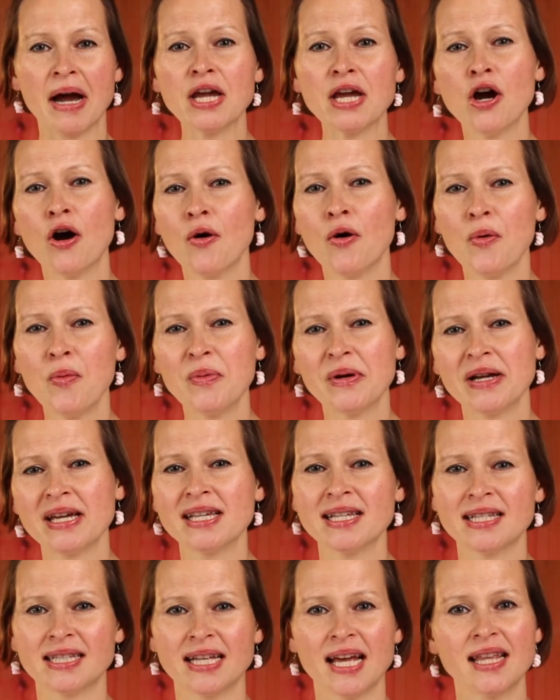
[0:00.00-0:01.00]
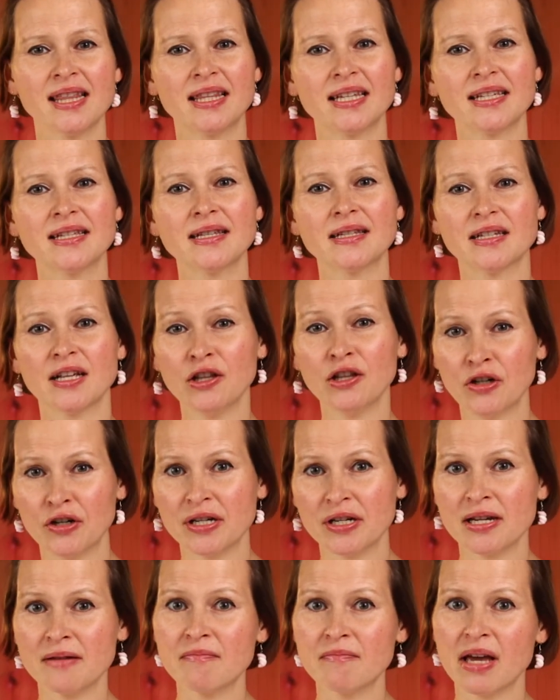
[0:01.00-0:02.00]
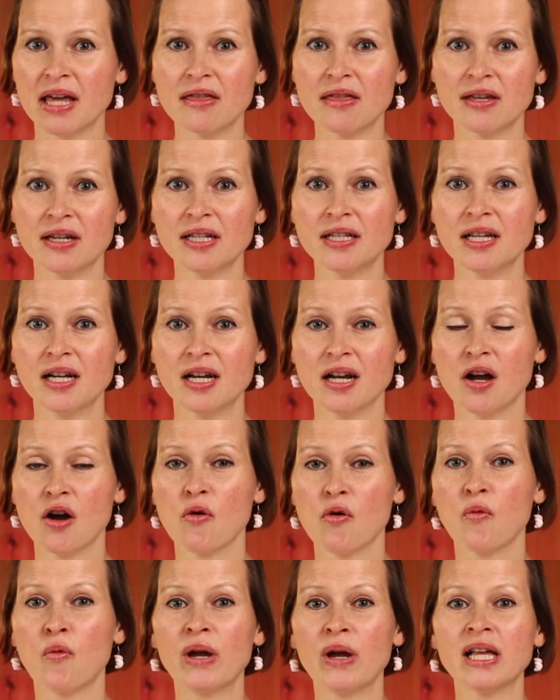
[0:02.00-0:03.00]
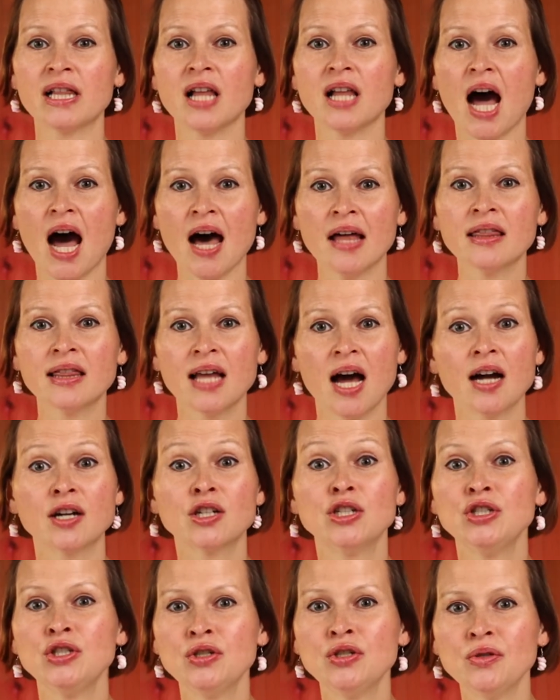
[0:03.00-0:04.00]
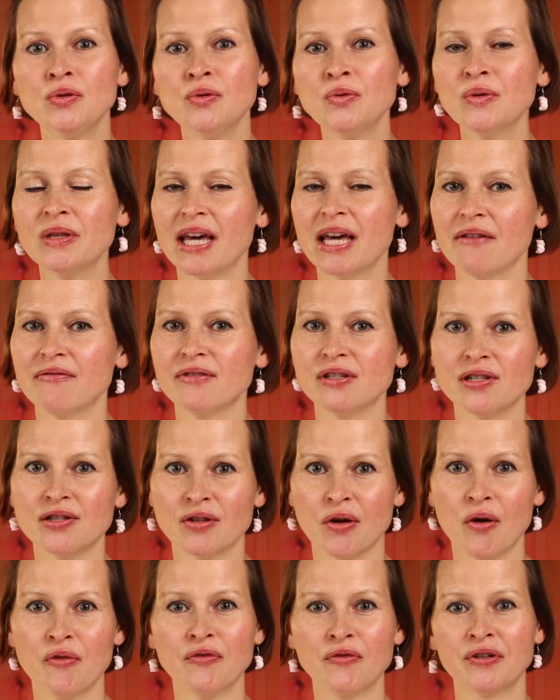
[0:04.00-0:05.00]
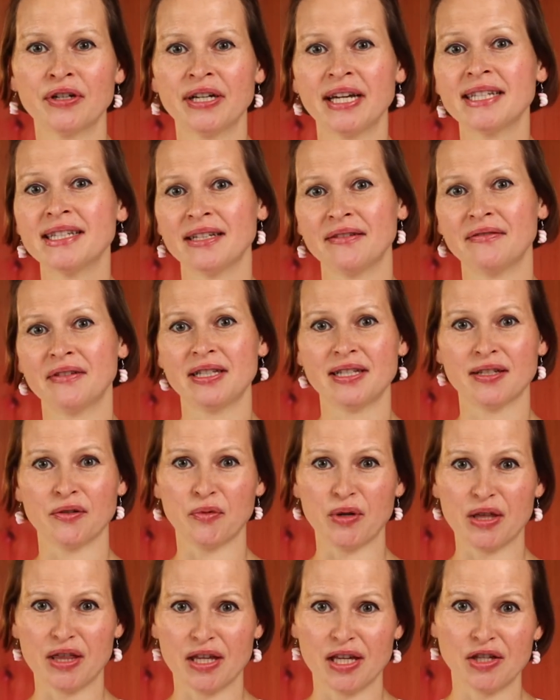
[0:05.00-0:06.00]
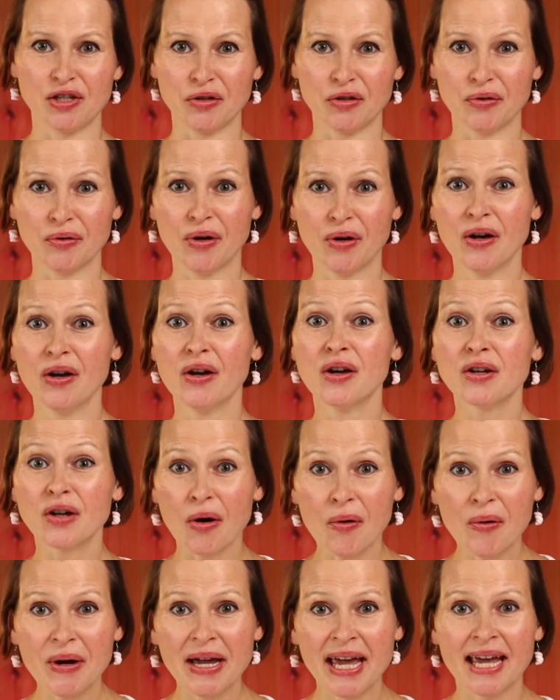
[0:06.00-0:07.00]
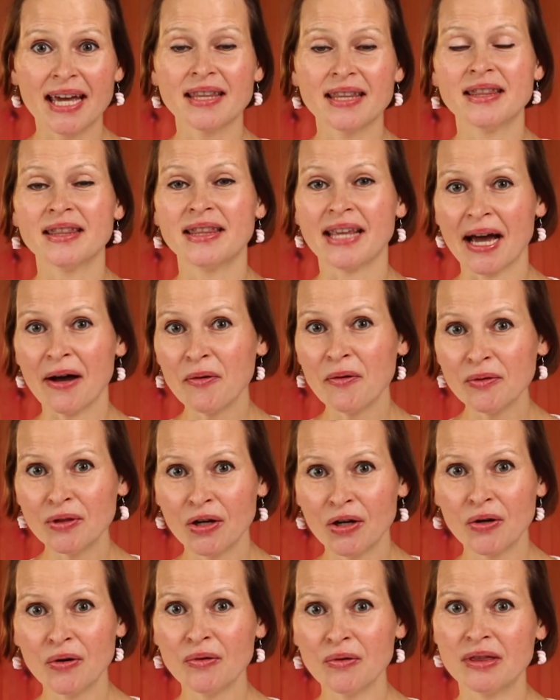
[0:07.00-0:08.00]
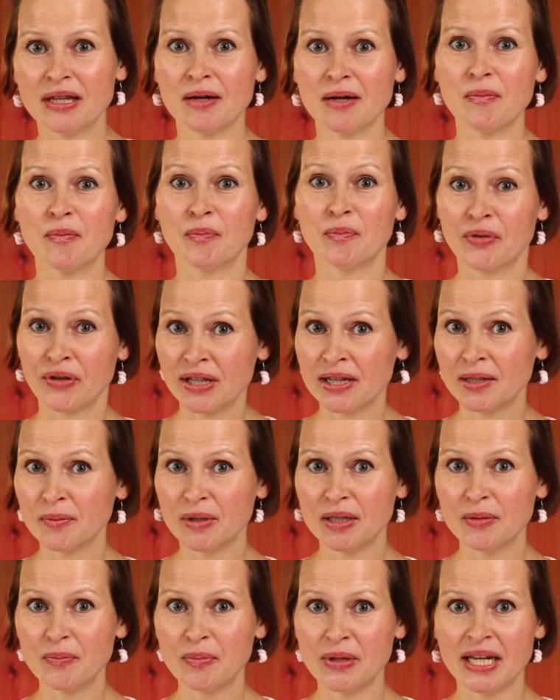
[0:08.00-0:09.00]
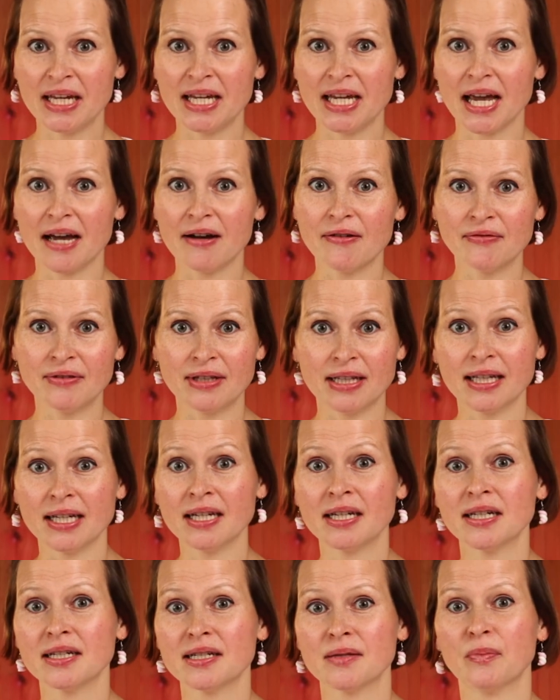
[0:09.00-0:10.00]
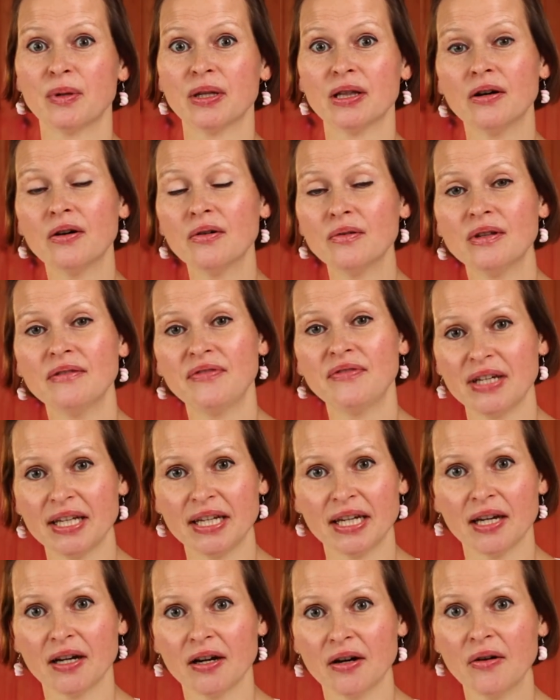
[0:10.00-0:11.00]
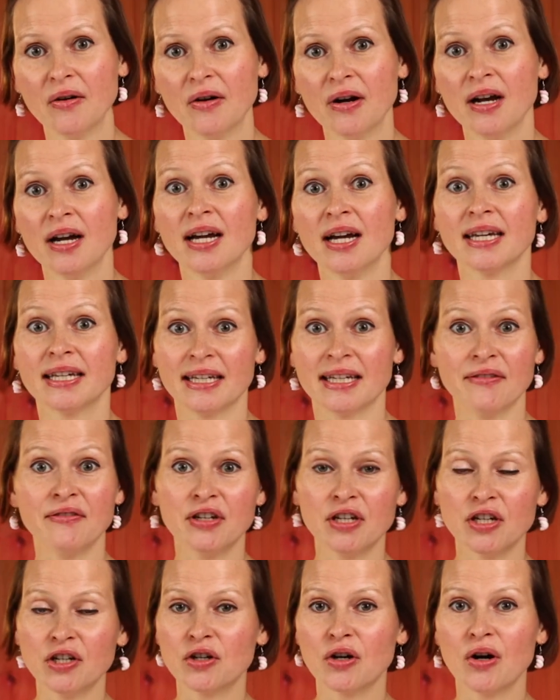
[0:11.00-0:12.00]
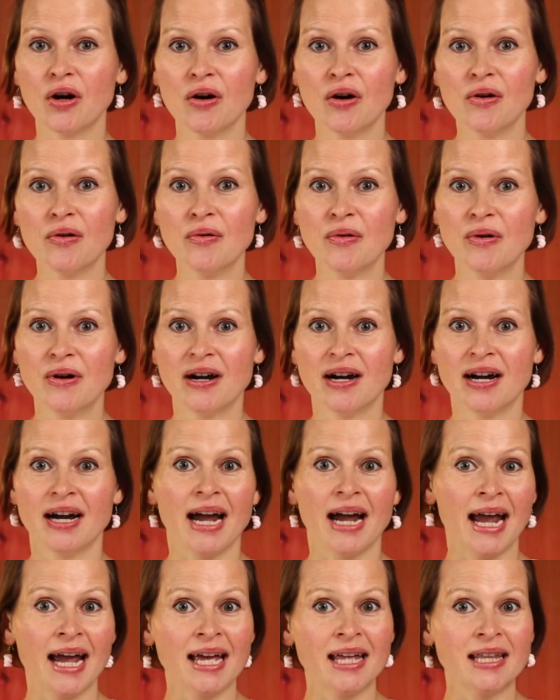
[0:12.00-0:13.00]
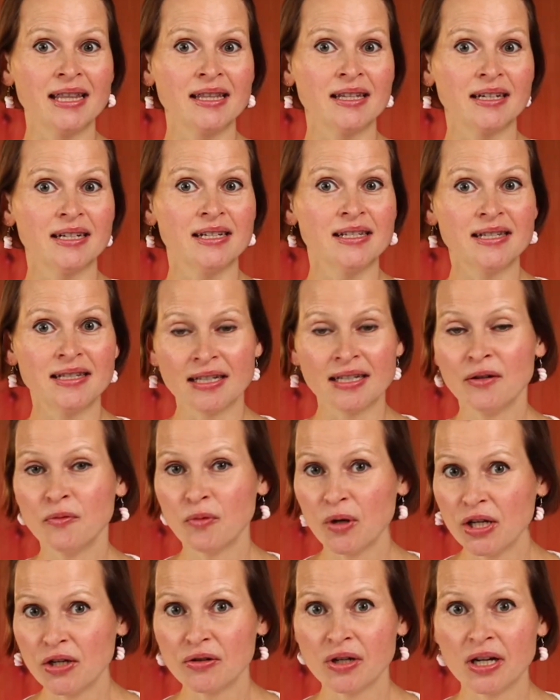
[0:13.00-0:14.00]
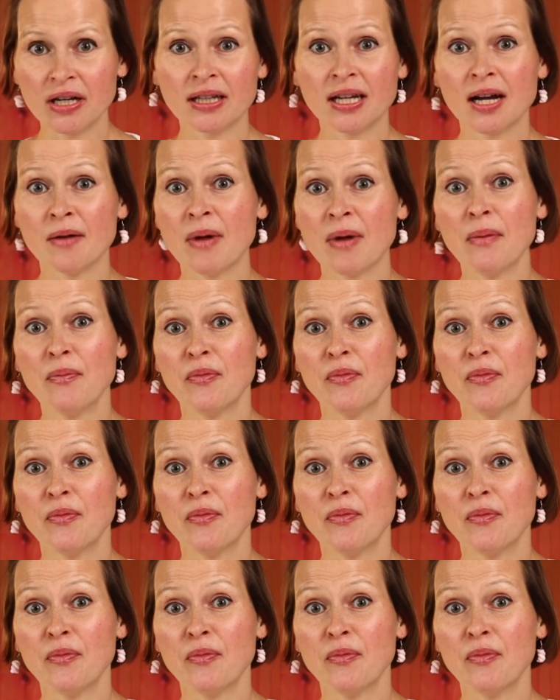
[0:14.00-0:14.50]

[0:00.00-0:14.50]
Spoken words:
hope is that this learning method will unlock new levels of creativity within you. Go ahead, download the printable PDF. The link is below the video. Give it a go and see what you can come up